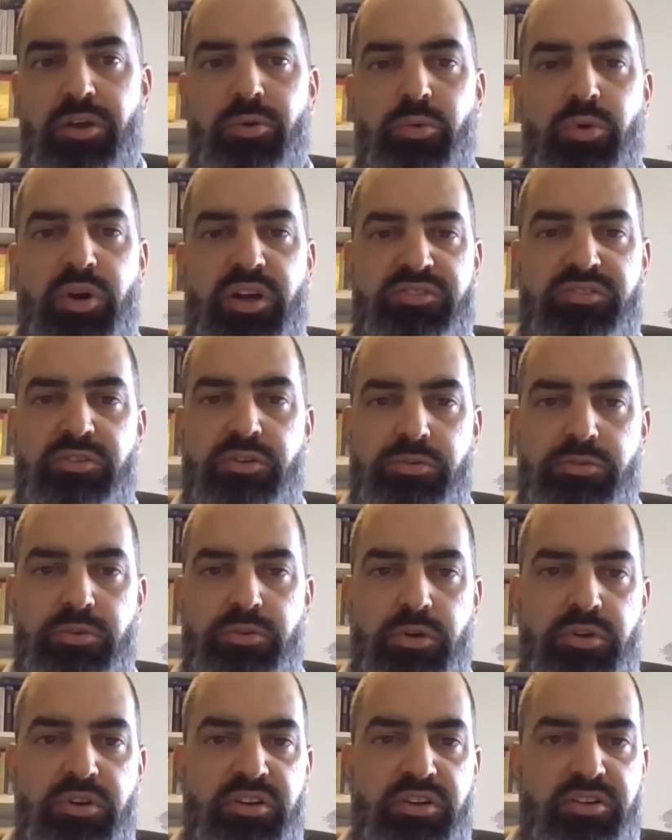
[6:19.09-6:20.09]
What's the
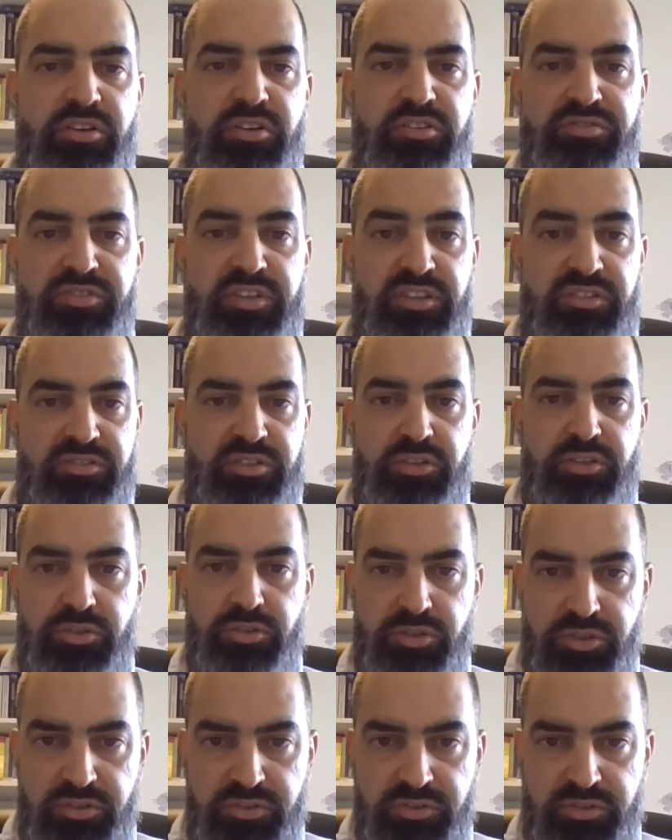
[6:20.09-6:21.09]
role of
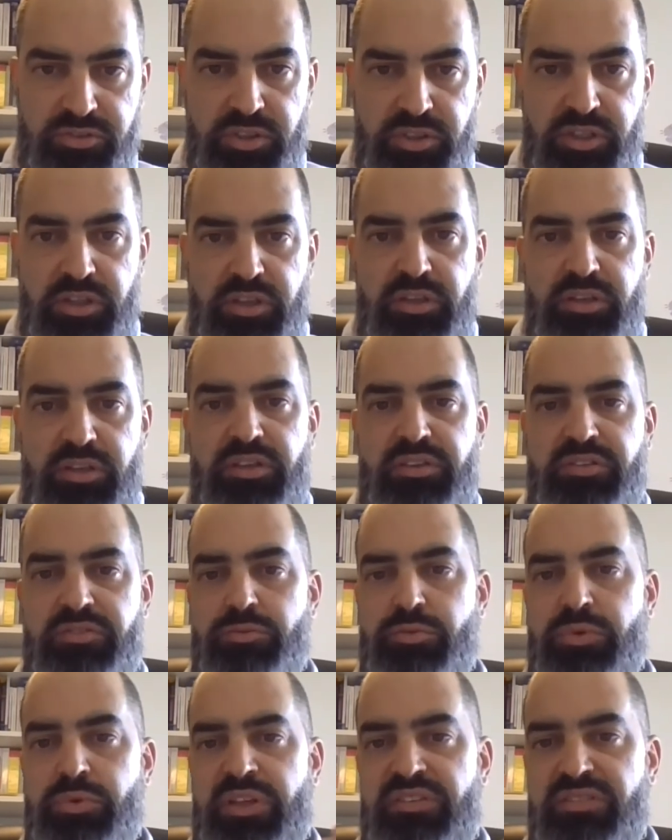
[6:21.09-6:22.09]
institutions? Is
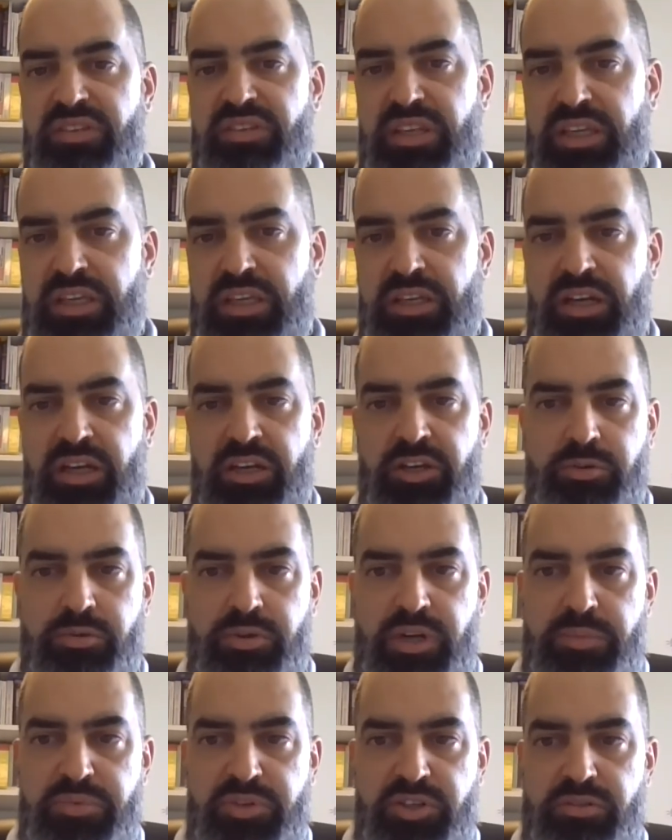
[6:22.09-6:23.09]
rent-seeking and
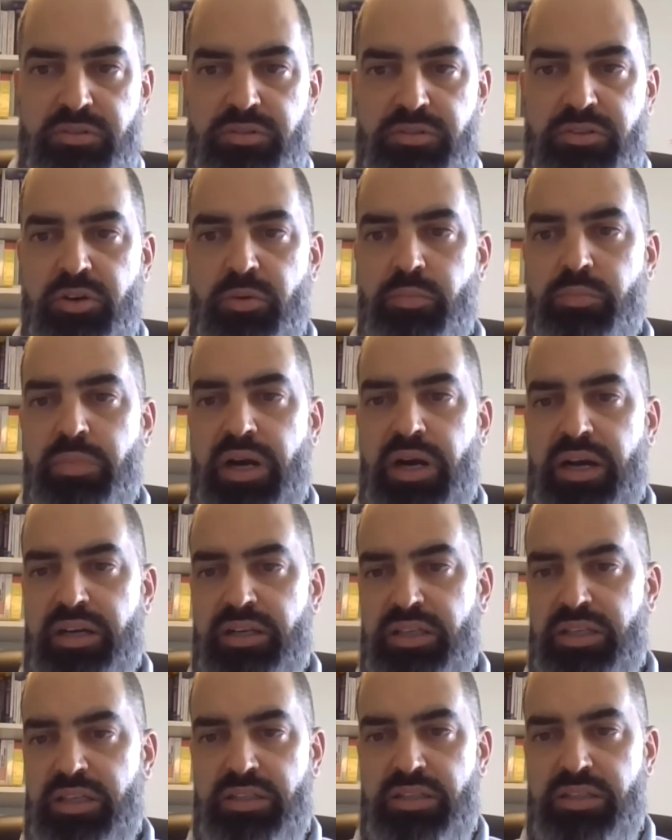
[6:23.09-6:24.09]
corruption
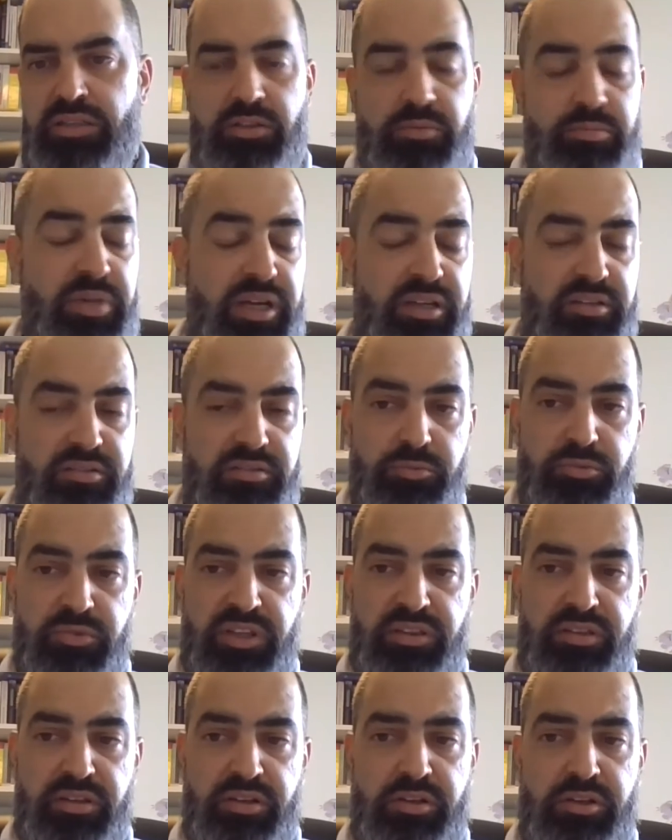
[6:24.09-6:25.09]
combined
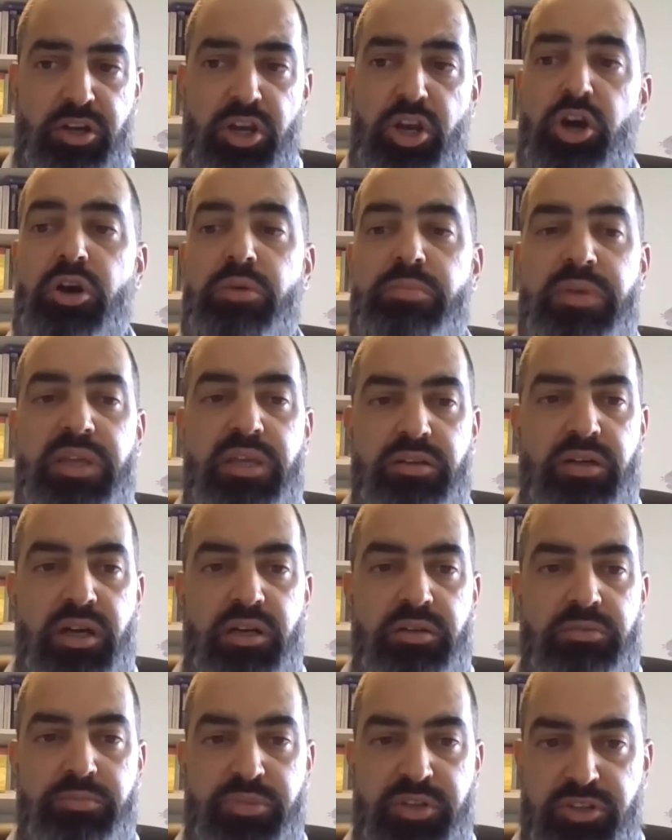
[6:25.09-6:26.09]
with lobbying
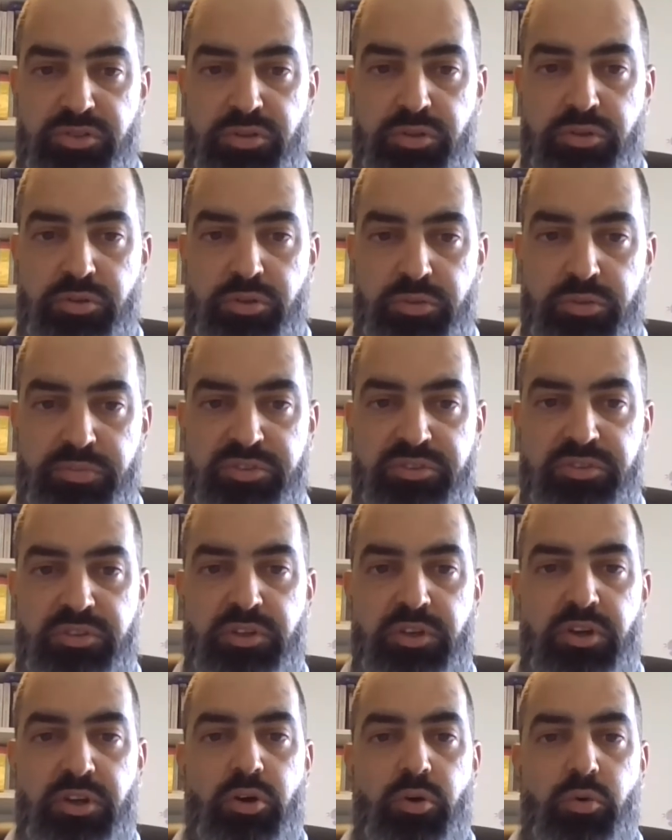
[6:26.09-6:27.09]
and pressure groups
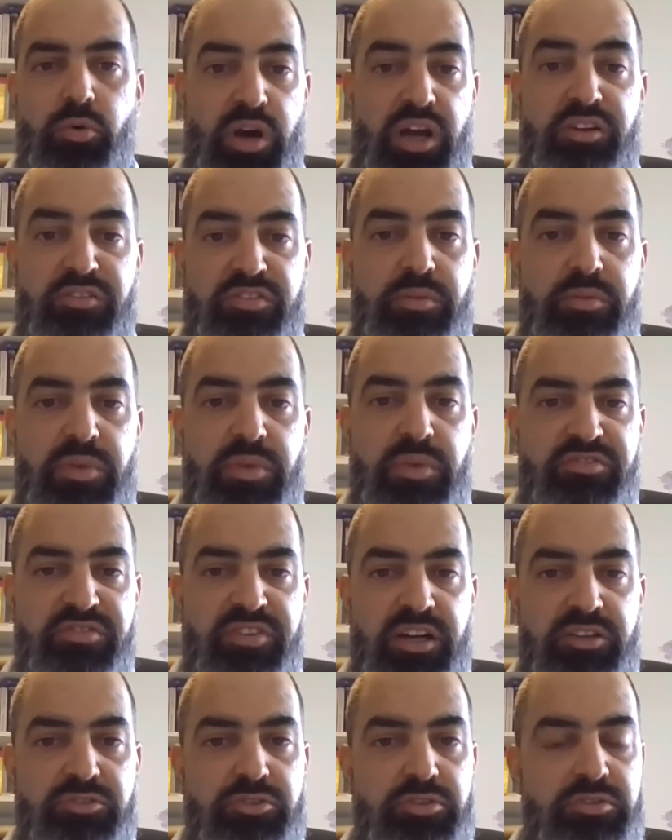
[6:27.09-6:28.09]
one of the main
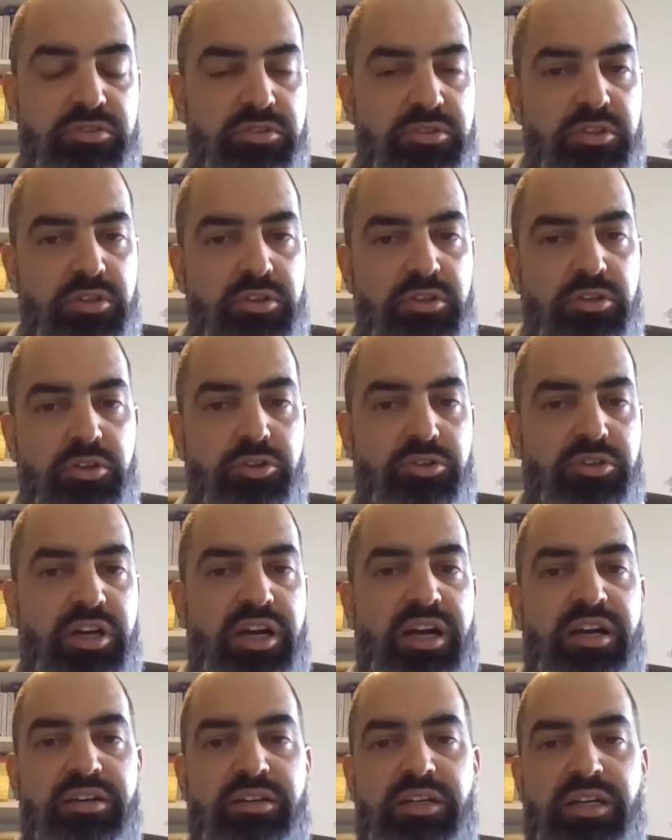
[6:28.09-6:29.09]
factors, or
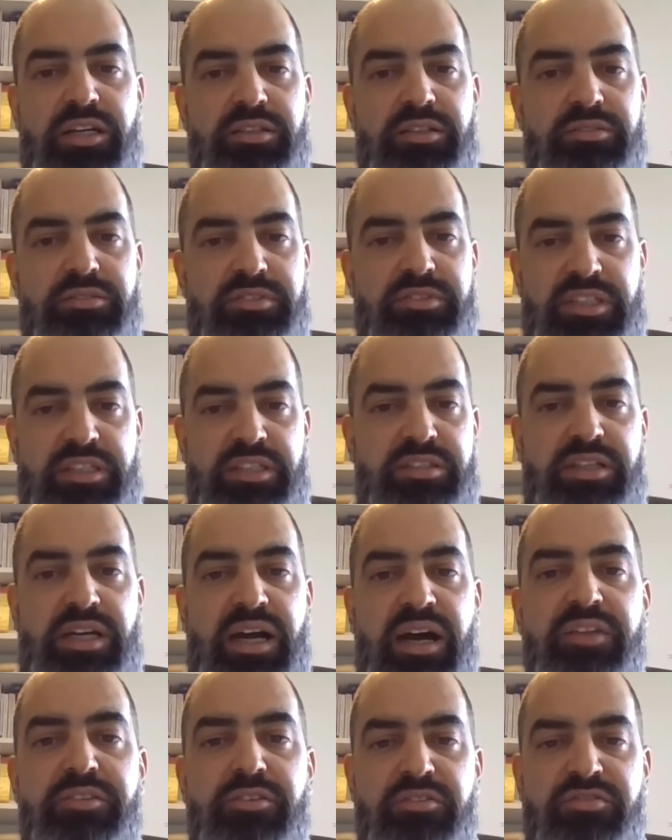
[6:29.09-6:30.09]
are there
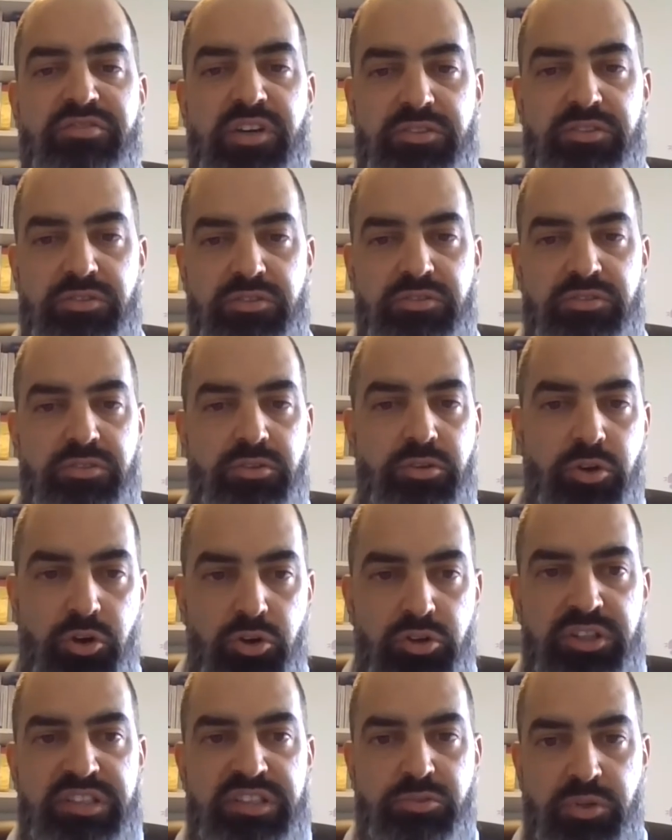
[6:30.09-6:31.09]
other factors? So all
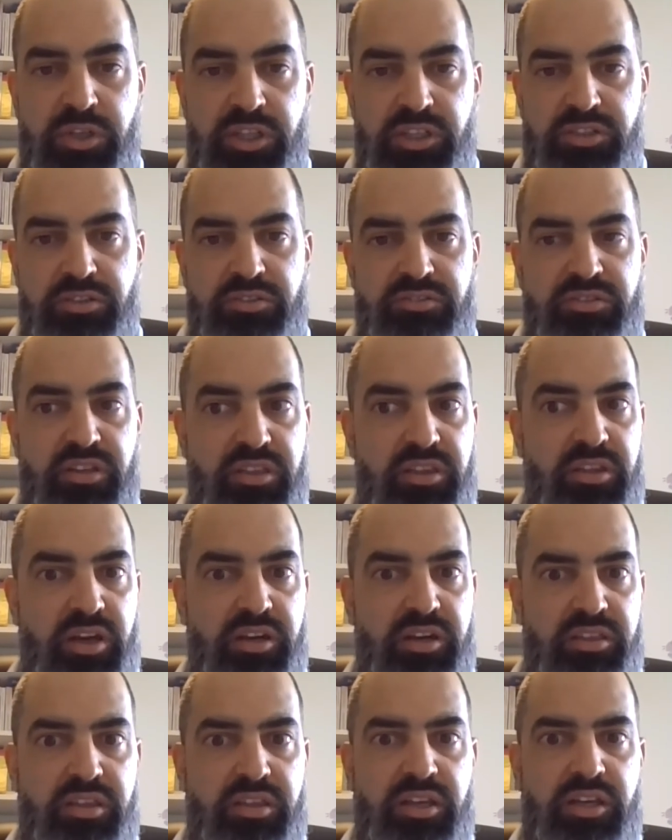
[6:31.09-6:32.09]
these questions
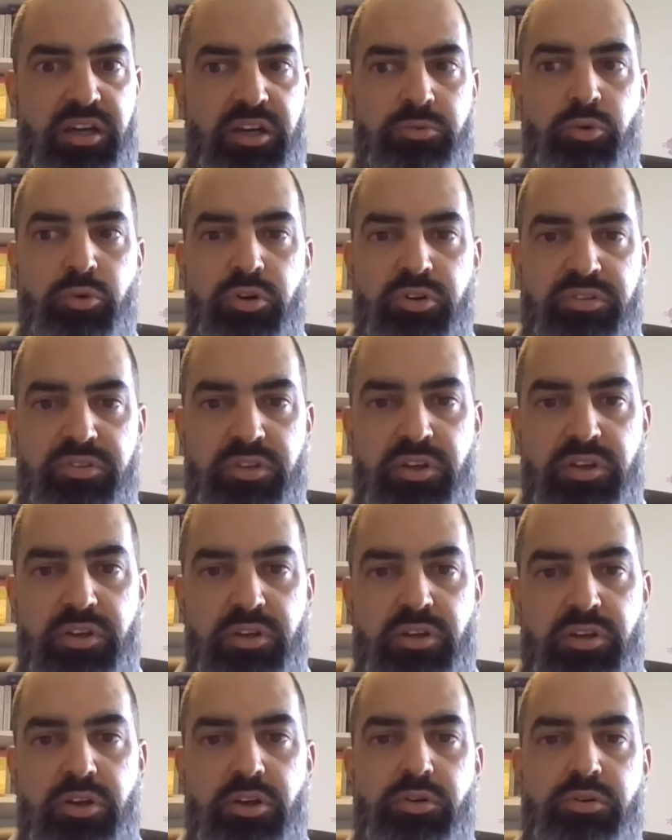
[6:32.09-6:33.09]
I think are worth
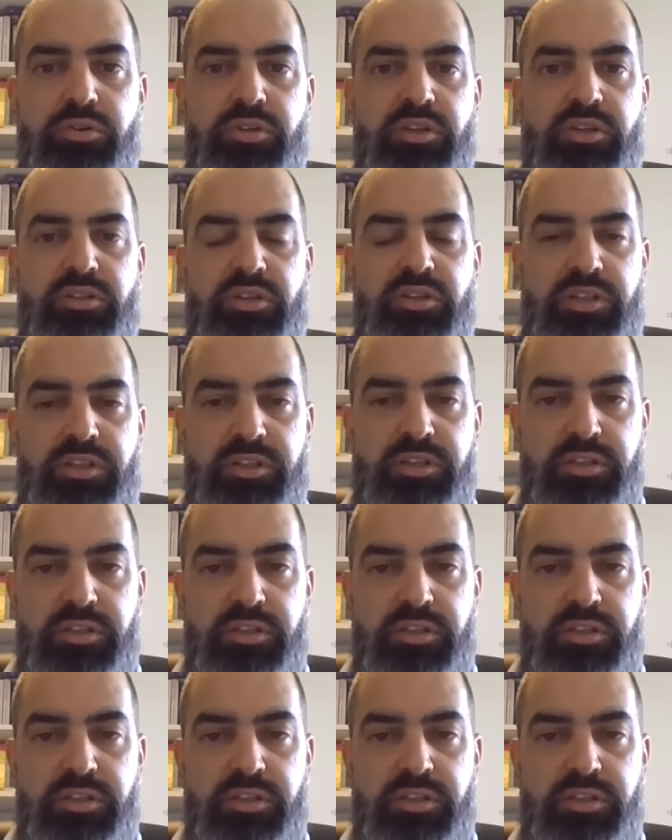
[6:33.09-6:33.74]
looking